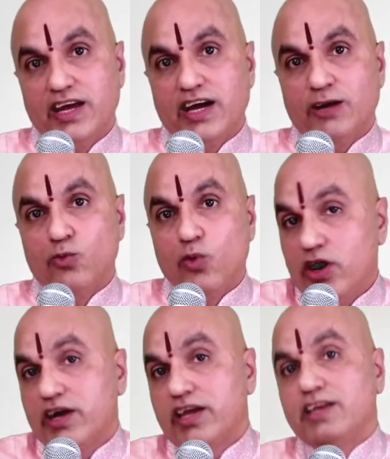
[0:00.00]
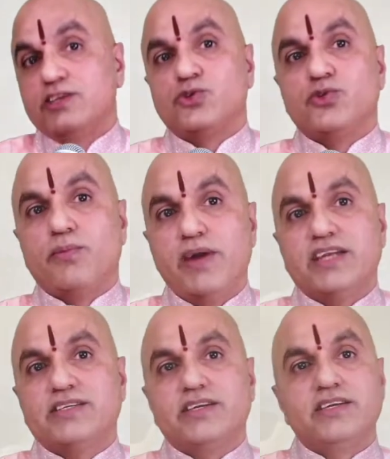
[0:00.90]
and walking into a
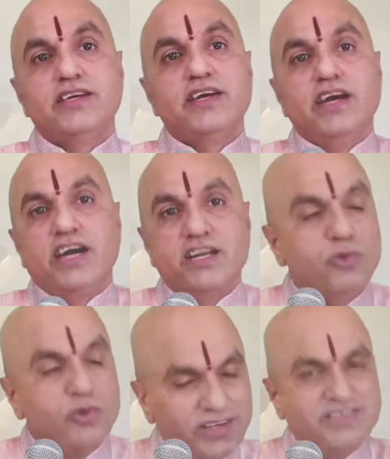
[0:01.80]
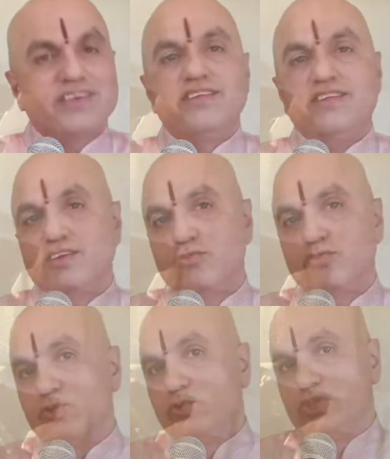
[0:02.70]
better and a more exciting
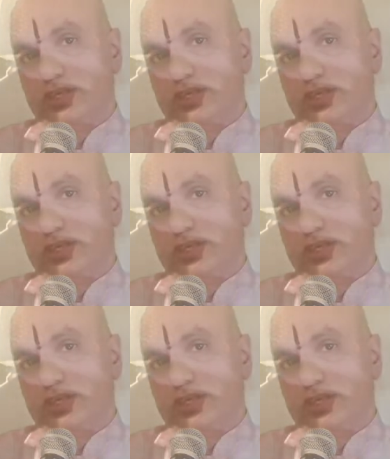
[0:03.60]
future